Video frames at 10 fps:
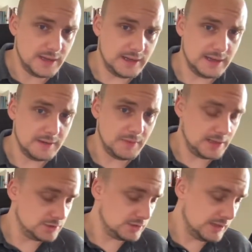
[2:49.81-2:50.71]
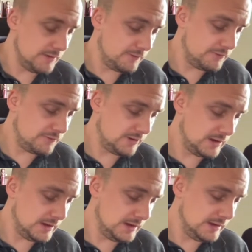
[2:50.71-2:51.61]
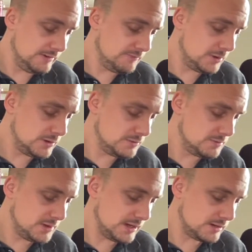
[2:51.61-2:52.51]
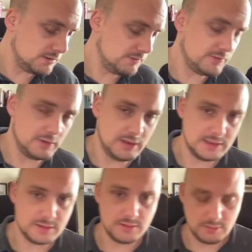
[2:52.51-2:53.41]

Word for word: Um, and you get five pounds back for that.